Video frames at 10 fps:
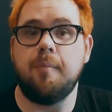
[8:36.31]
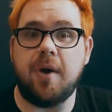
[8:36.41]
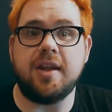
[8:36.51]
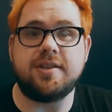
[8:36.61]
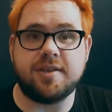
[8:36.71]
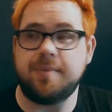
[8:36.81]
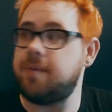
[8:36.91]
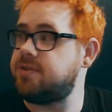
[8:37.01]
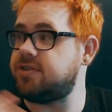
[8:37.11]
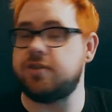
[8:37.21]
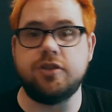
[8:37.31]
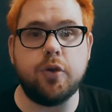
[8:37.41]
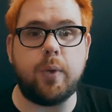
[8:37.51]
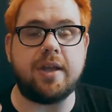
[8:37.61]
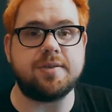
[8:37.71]
But sometimes just
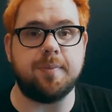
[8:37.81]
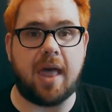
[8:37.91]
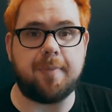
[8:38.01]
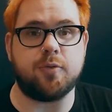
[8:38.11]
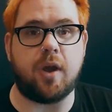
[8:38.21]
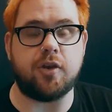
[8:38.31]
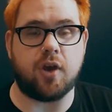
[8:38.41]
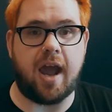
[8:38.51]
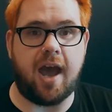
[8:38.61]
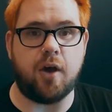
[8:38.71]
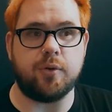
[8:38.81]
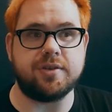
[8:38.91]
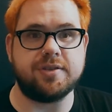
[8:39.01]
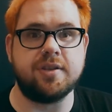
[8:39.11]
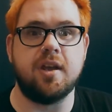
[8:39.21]
doing some laps around your
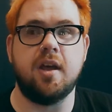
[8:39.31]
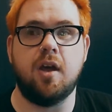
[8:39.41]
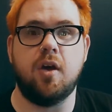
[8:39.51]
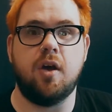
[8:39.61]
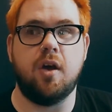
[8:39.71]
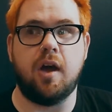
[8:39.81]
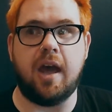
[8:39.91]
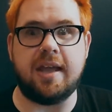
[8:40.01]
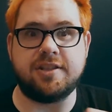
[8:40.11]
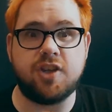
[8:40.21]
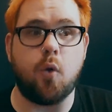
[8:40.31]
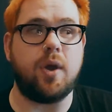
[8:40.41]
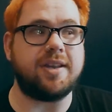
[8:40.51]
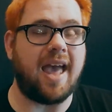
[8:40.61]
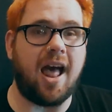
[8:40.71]
house is
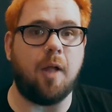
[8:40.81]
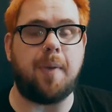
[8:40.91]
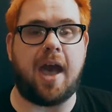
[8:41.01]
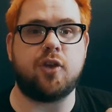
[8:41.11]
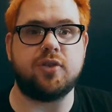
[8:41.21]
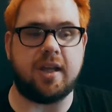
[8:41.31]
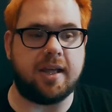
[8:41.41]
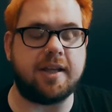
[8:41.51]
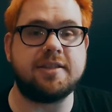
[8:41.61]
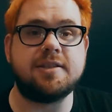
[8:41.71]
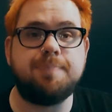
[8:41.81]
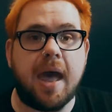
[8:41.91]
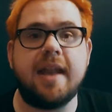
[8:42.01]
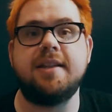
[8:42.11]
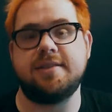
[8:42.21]
going to help actually
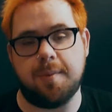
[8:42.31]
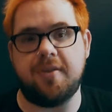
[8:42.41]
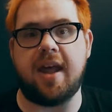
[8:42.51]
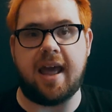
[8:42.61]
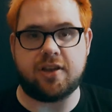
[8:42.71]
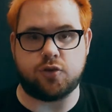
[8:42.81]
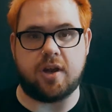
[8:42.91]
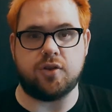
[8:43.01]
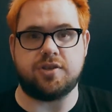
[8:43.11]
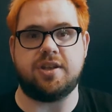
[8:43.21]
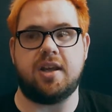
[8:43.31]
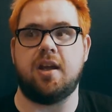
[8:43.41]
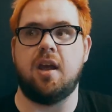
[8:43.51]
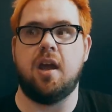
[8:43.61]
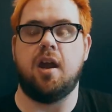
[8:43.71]
spend some of that extra
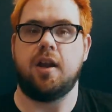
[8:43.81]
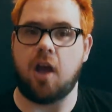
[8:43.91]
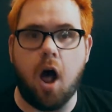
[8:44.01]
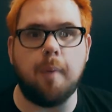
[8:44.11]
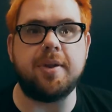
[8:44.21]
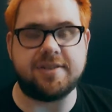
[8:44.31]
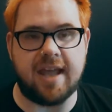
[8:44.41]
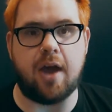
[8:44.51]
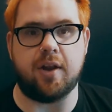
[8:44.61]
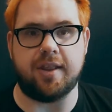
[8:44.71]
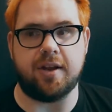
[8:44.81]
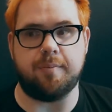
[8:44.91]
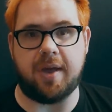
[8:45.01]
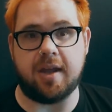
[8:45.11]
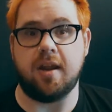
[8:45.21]
energy, calm us down a little
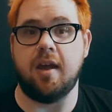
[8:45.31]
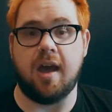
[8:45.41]
bit.